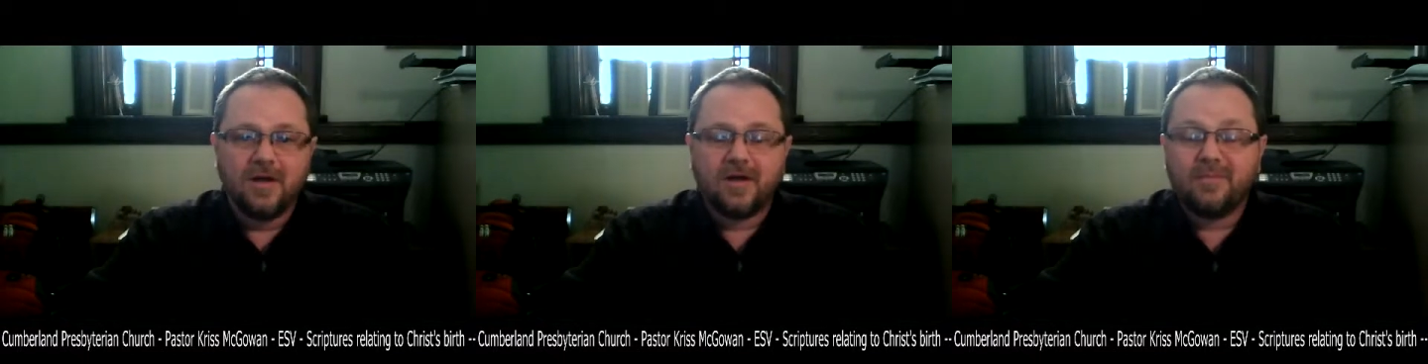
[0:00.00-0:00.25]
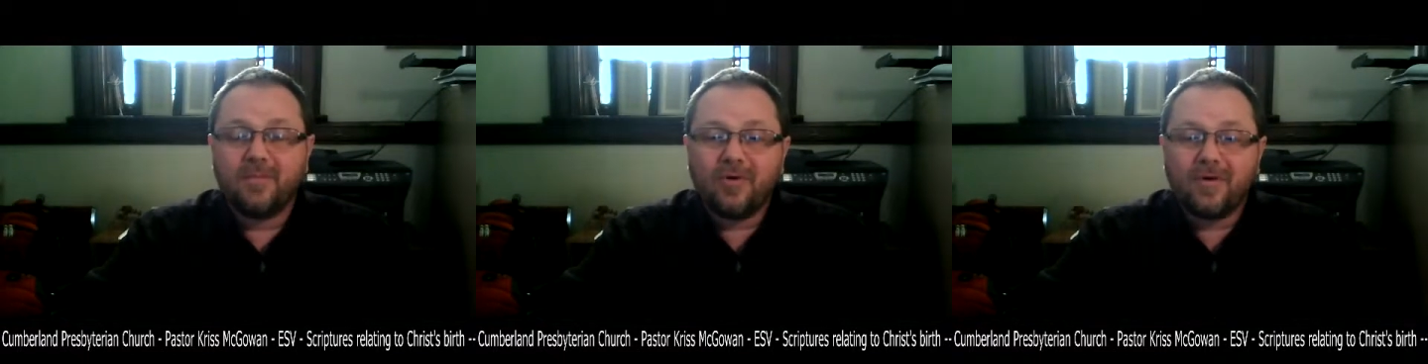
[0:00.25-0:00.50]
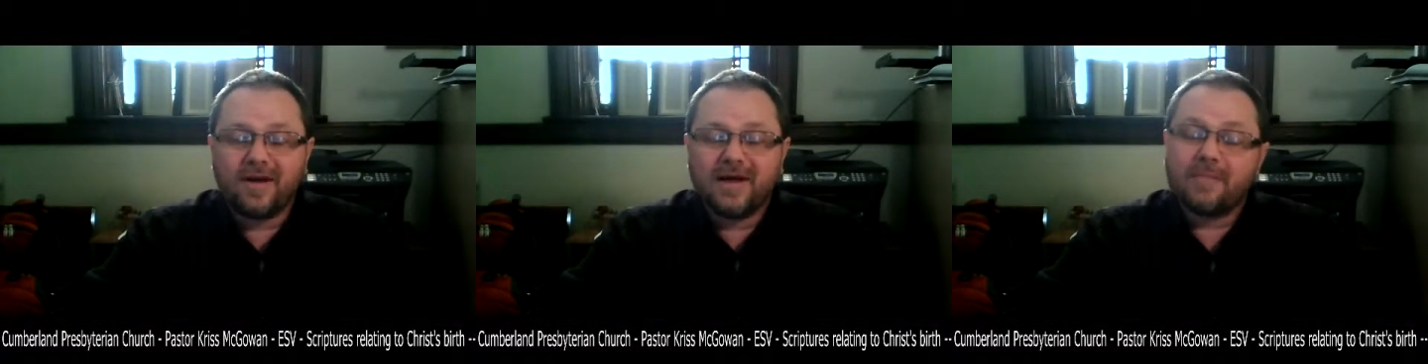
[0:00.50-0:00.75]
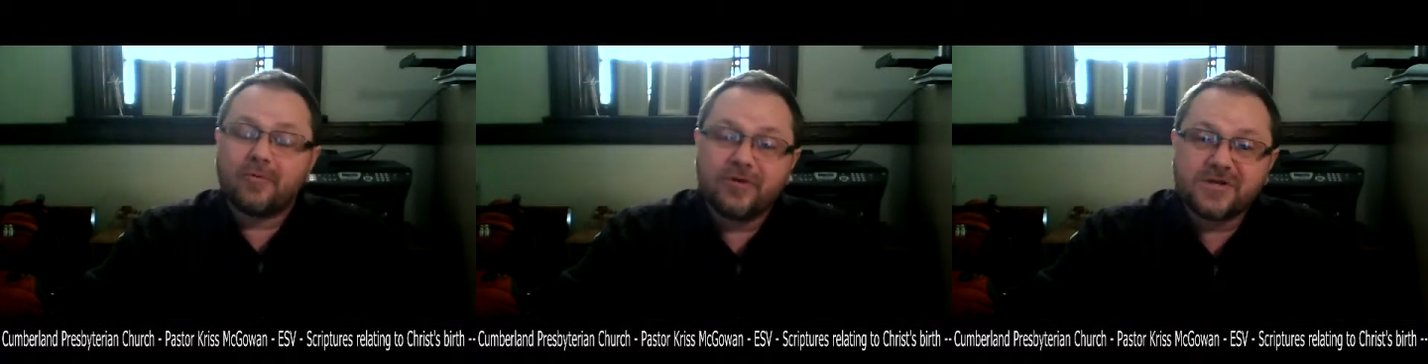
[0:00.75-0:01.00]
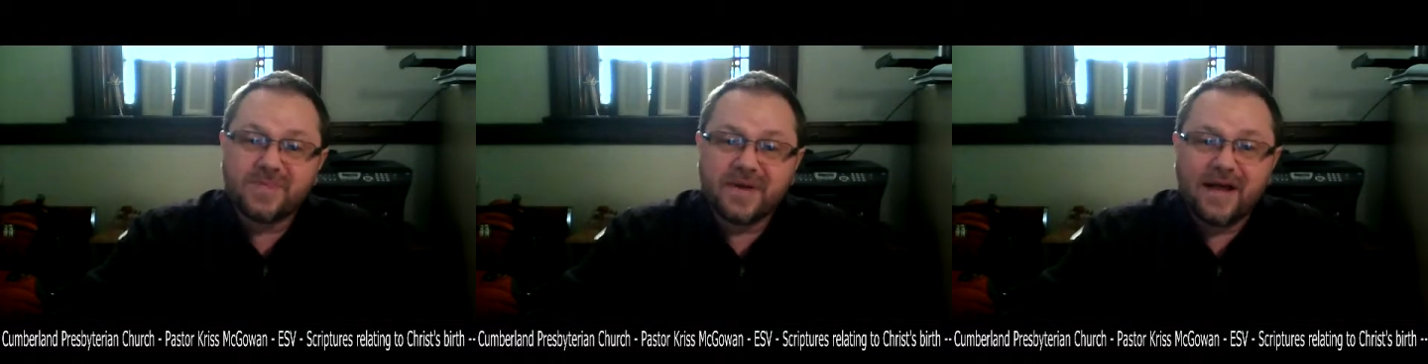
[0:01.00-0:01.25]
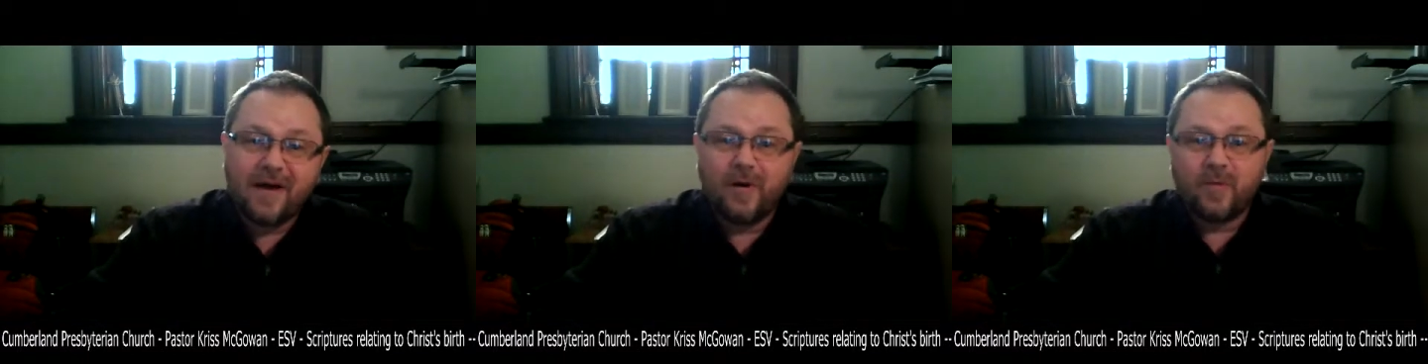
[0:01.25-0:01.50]
Good morning. I'm Kriss
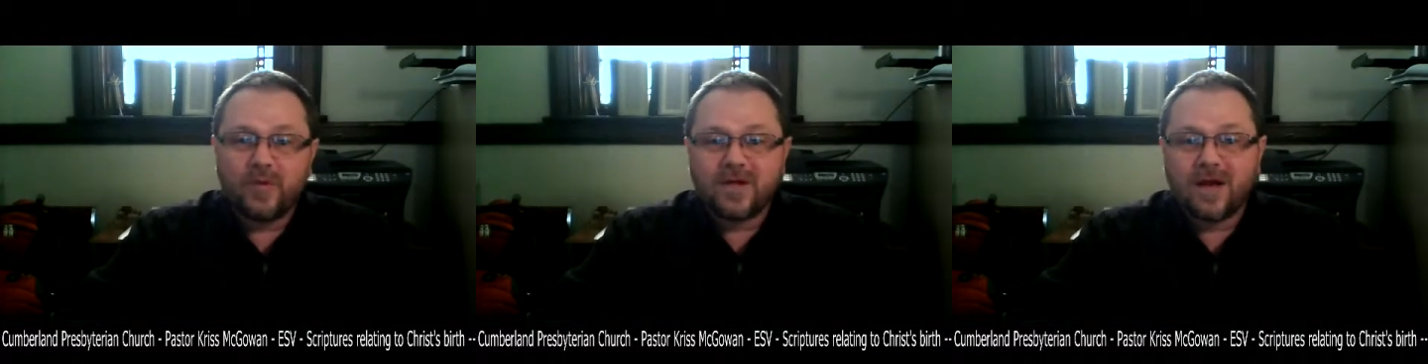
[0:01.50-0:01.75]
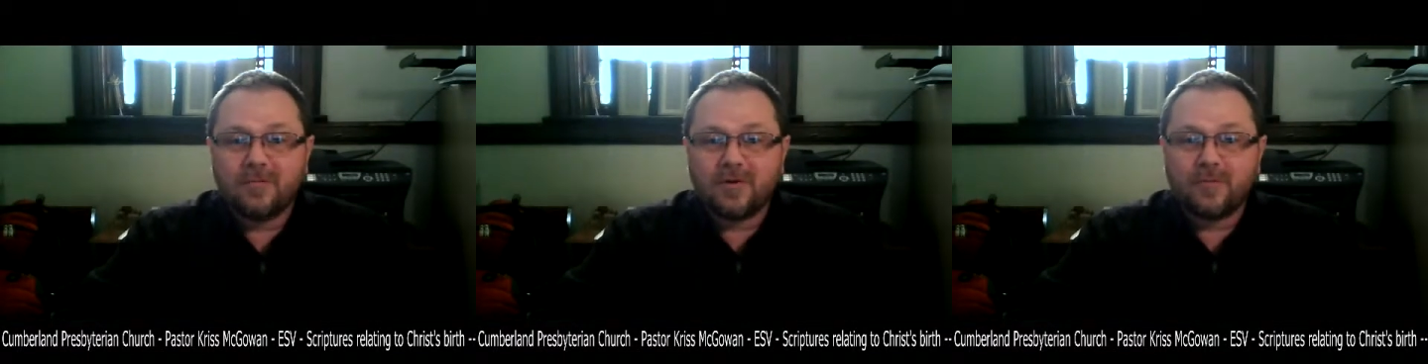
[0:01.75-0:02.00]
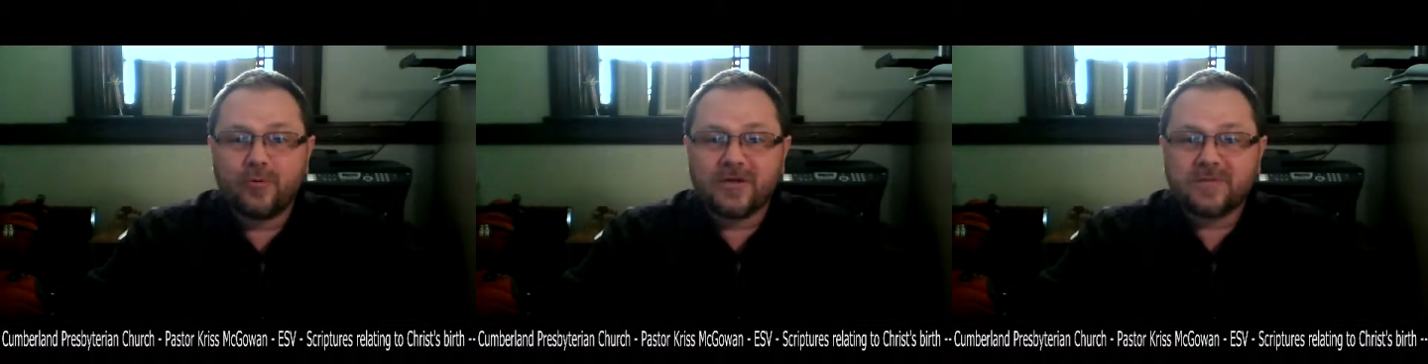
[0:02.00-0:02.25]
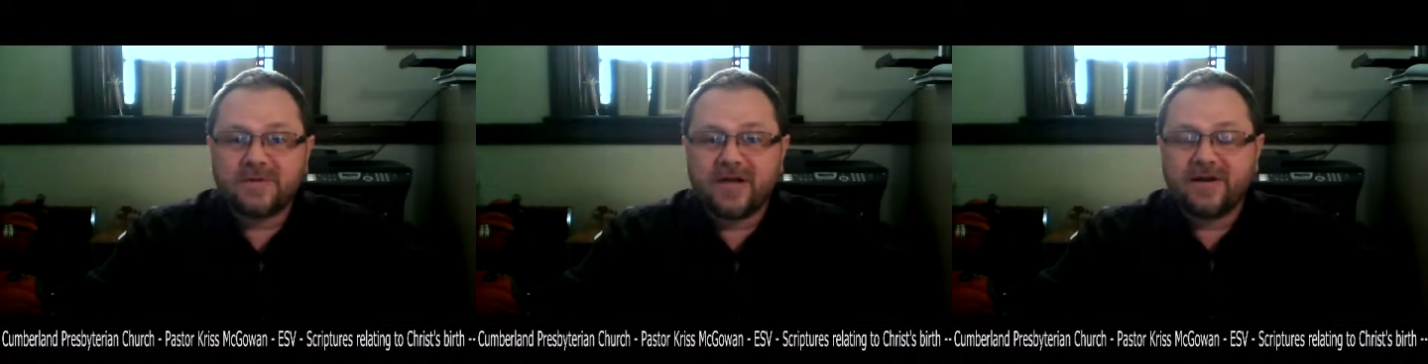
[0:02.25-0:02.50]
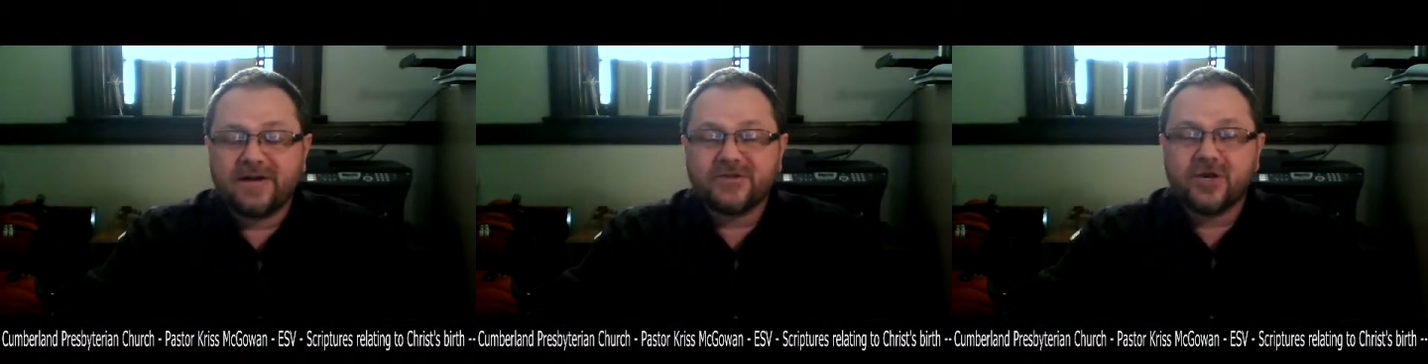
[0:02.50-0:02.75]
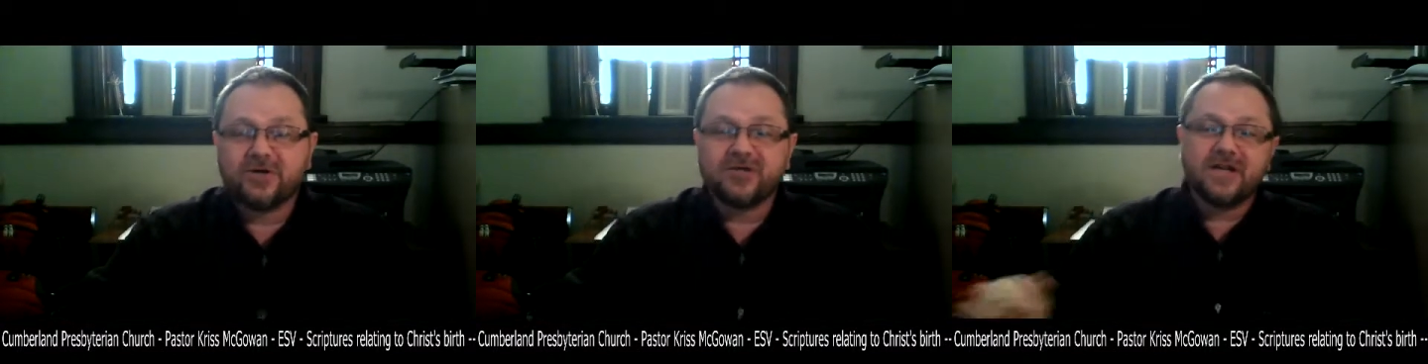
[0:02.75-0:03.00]
McGowan with the Cumberland Presbyterian Church.